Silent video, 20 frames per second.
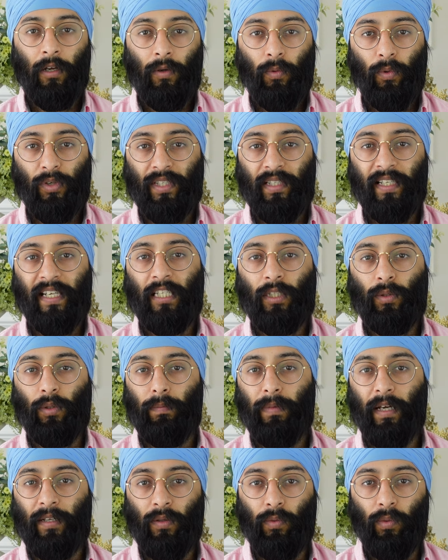which leads to a
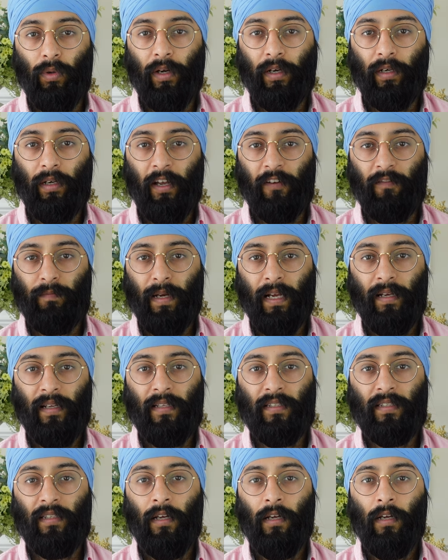better work-life
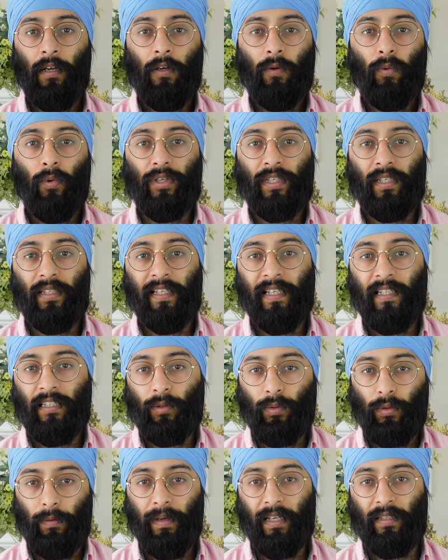balance, which leads
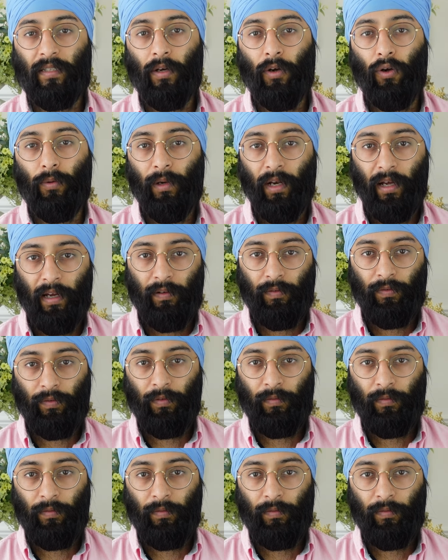to a better home life.